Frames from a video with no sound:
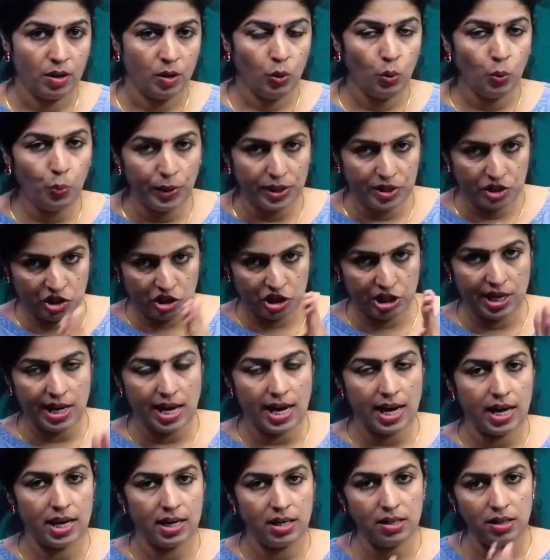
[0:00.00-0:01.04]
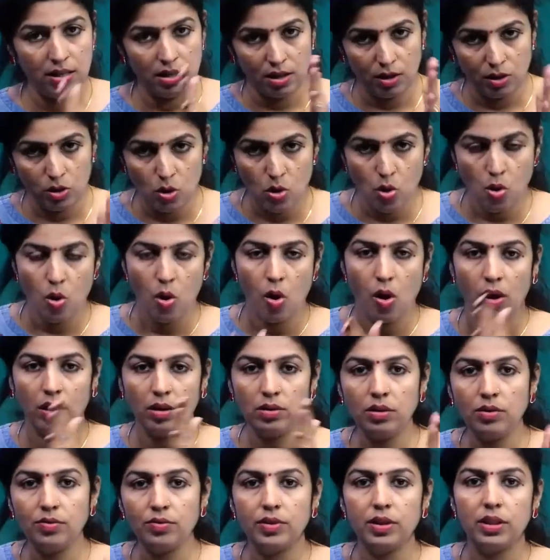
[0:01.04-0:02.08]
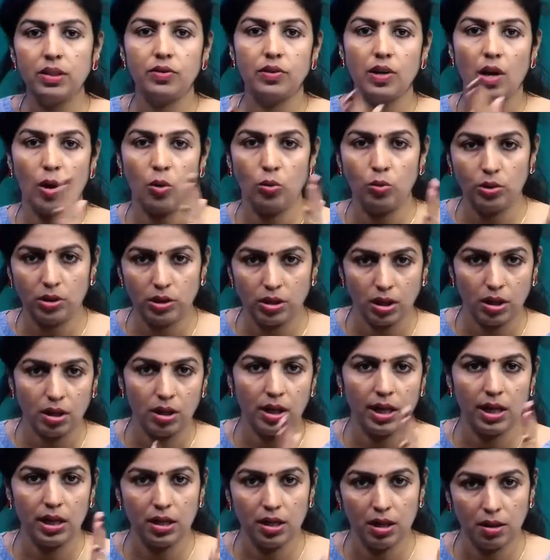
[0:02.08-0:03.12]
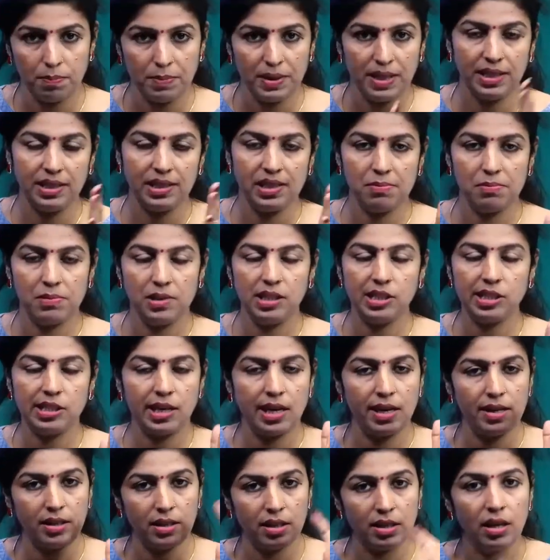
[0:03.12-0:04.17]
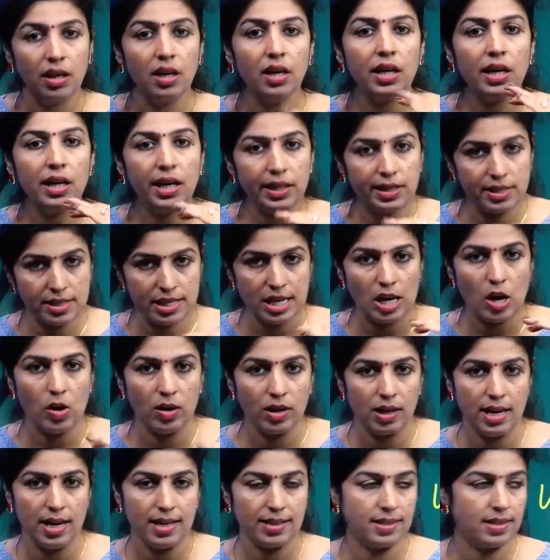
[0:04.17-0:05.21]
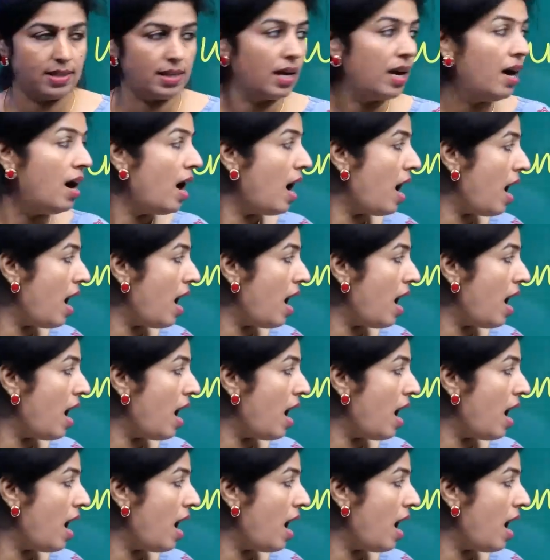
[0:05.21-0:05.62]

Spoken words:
which can go on without being diminished, and it is long lasting.